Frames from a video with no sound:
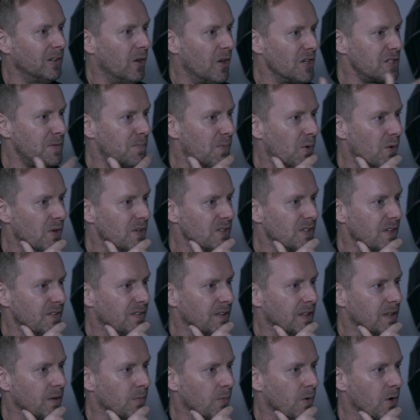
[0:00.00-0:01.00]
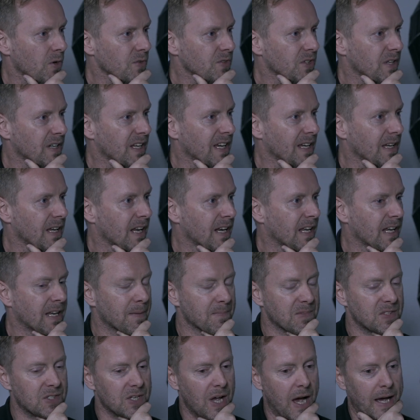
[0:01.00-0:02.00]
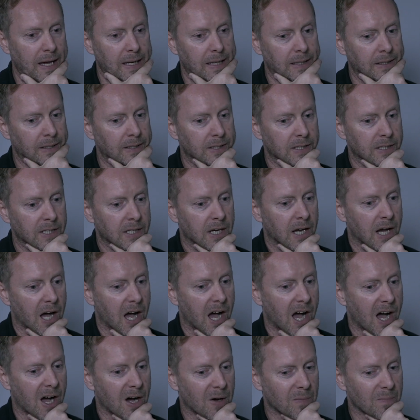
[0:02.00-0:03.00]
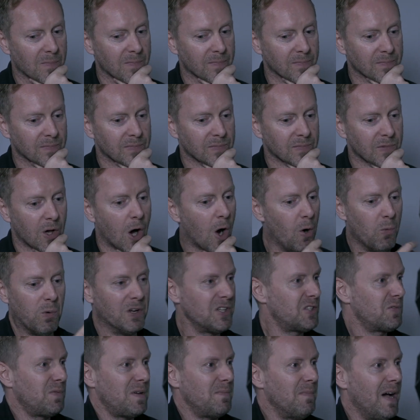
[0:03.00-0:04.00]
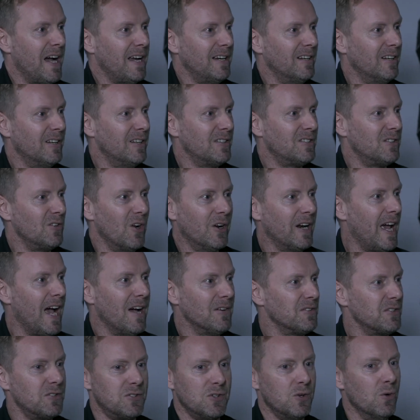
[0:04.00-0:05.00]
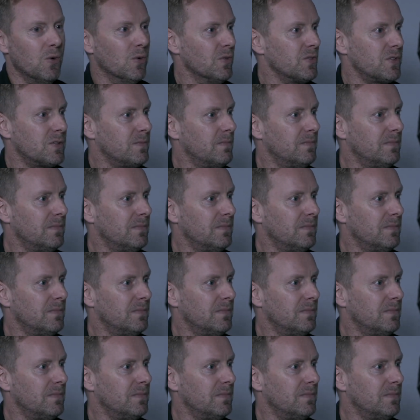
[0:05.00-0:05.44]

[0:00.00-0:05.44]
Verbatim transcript: Lost Boys, I think it was, and him, and him saying, um, "Oh, once we made it, it's not ours; it's yours.